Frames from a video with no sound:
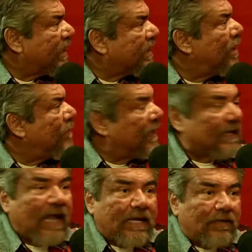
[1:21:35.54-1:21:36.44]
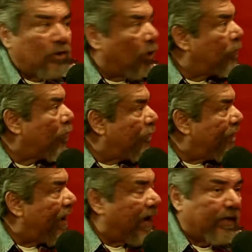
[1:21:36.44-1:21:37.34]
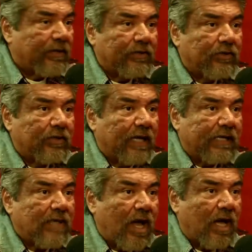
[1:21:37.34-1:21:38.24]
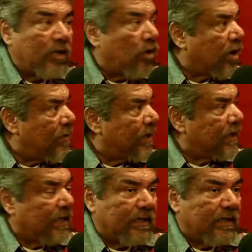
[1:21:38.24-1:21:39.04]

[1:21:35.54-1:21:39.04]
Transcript: come in, like, low profile, and you're like, knock, oh, come on in.